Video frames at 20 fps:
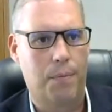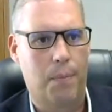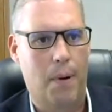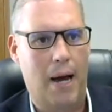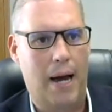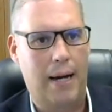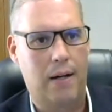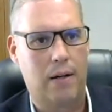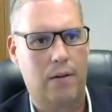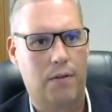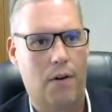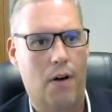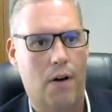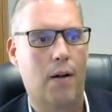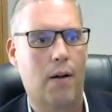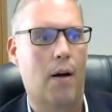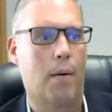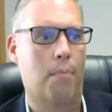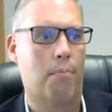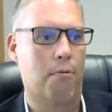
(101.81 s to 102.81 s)
back of
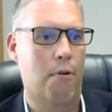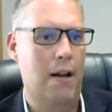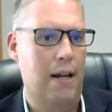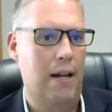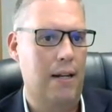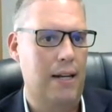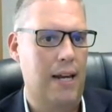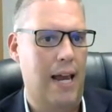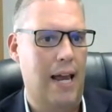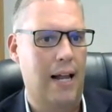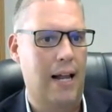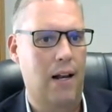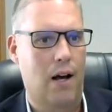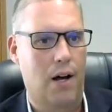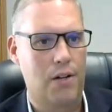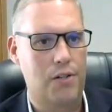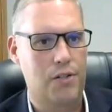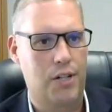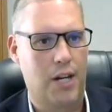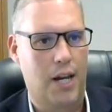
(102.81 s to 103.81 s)
a brilliant year
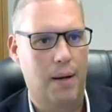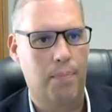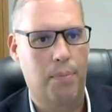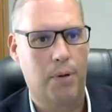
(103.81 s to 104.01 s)
last year,